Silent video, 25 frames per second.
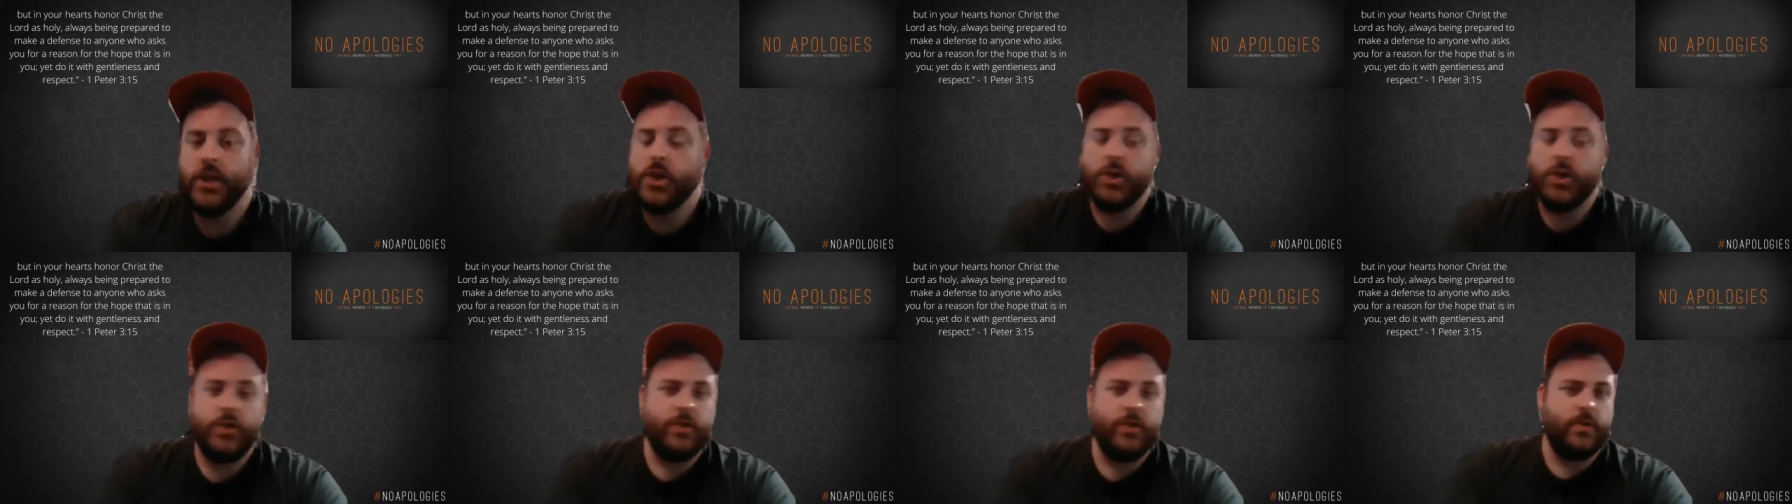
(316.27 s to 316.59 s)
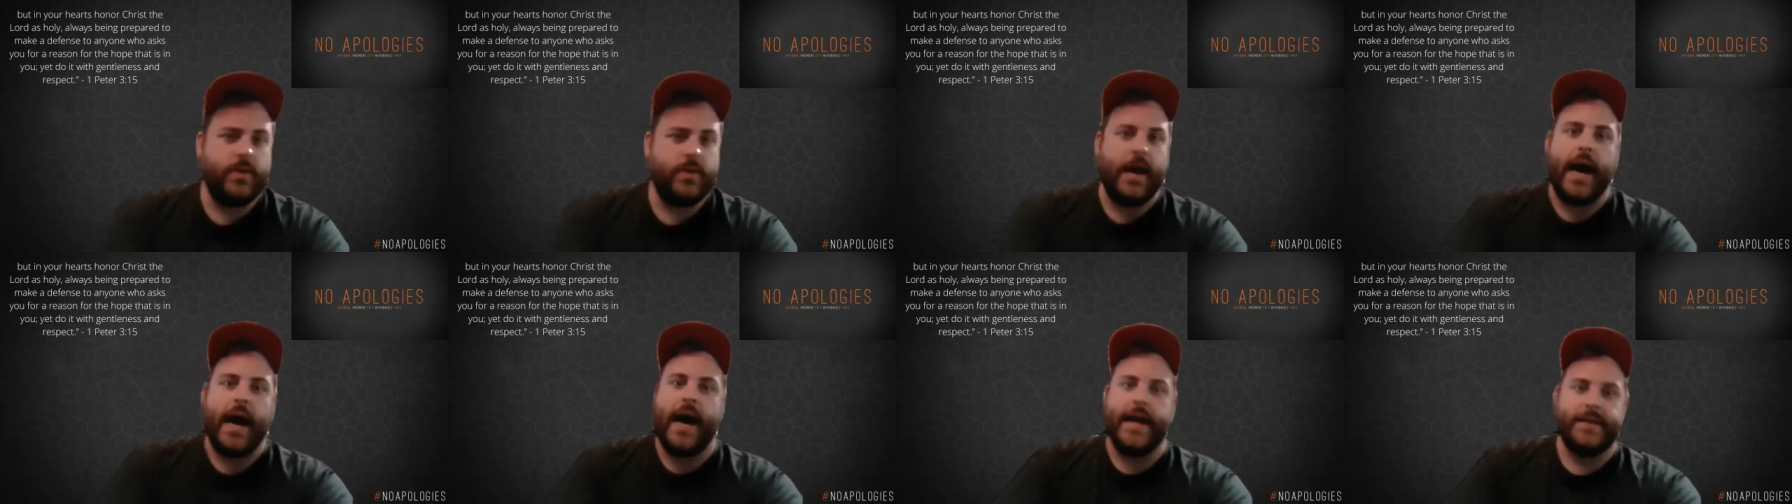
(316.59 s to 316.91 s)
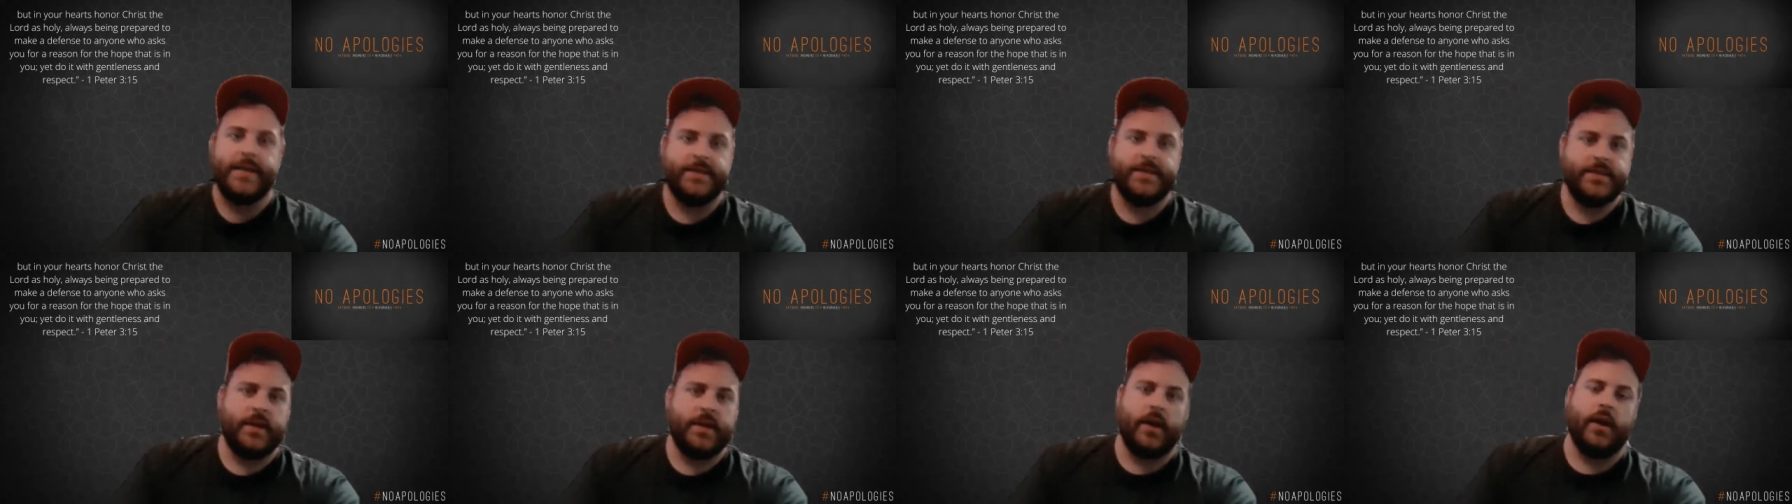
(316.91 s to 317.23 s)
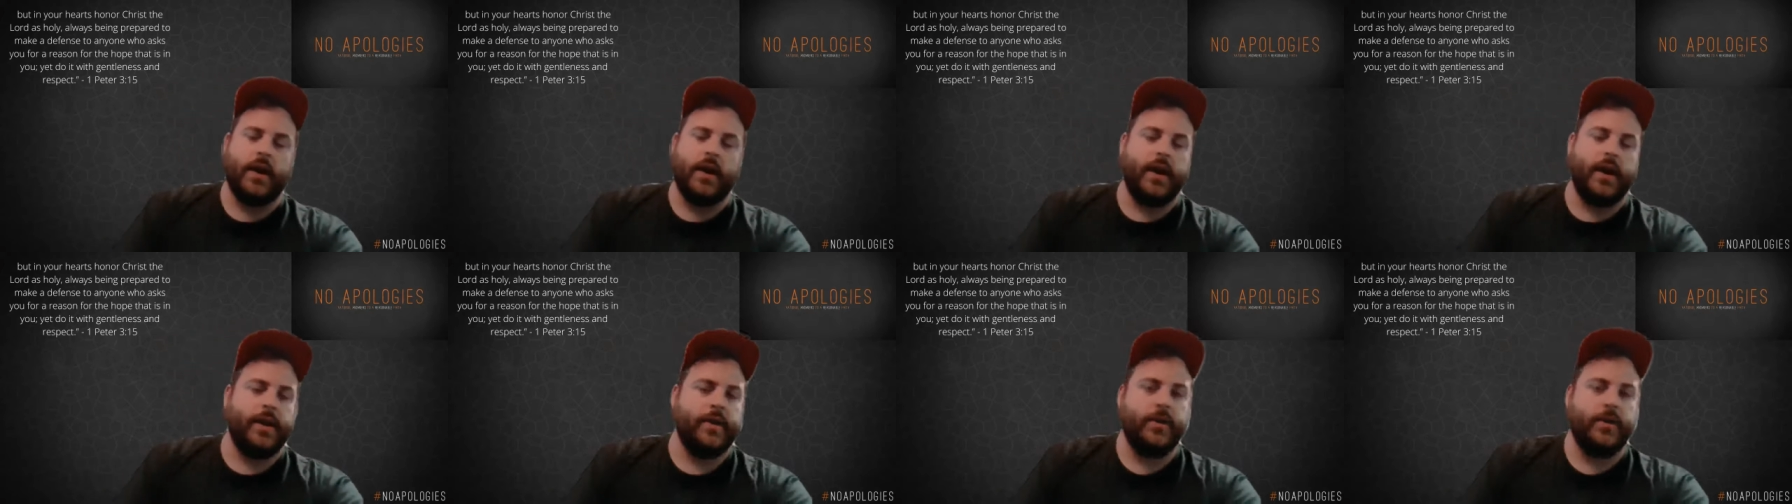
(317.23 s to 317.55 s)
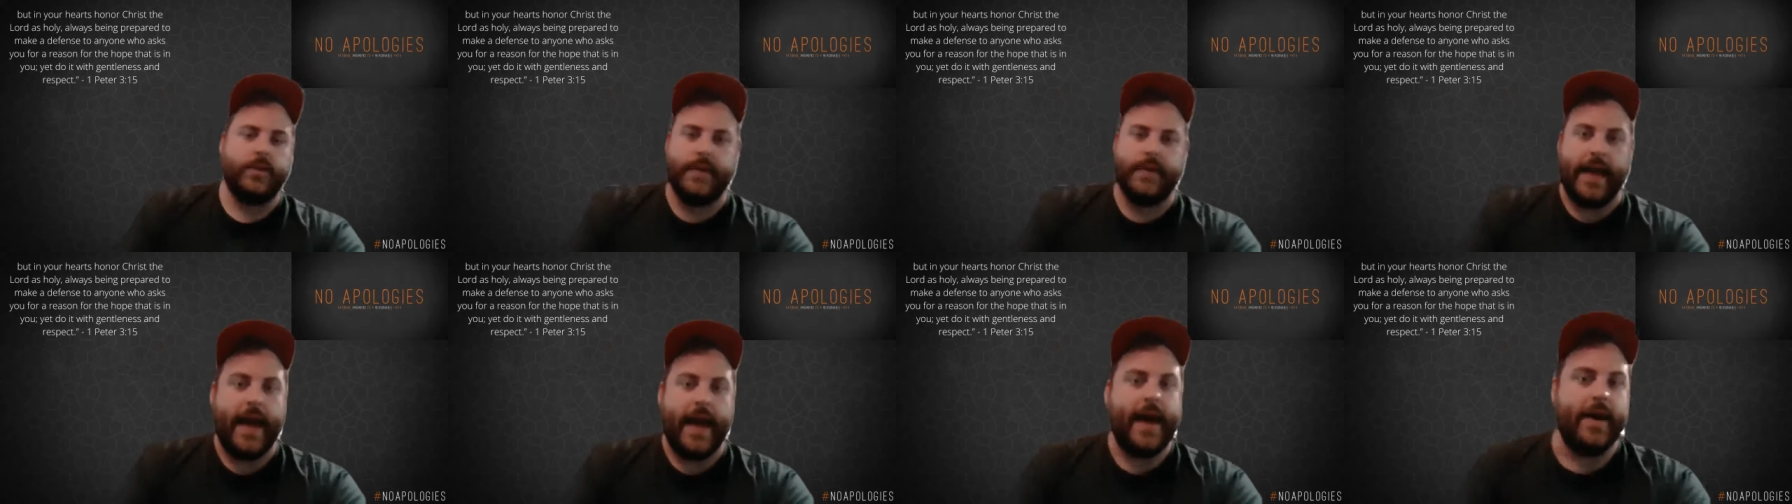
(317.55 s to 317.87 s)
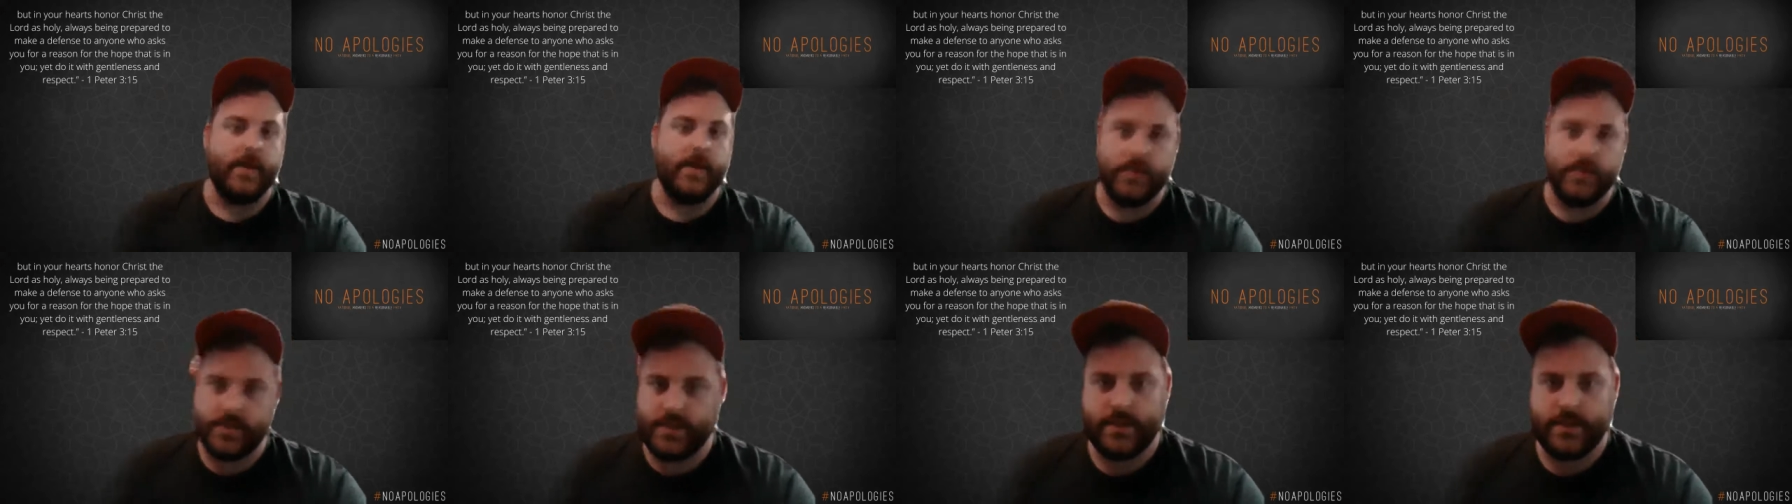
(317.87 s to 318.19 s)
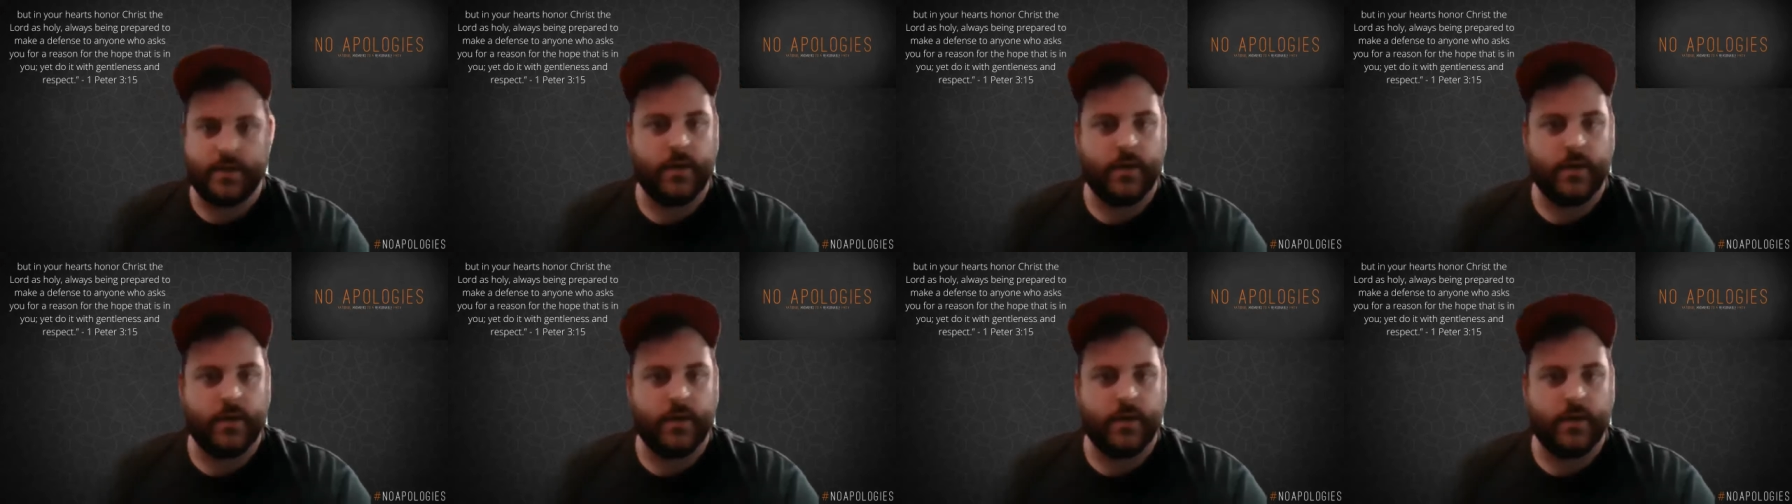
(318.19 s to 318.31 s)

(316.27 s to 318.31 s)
You guys, all right, gals,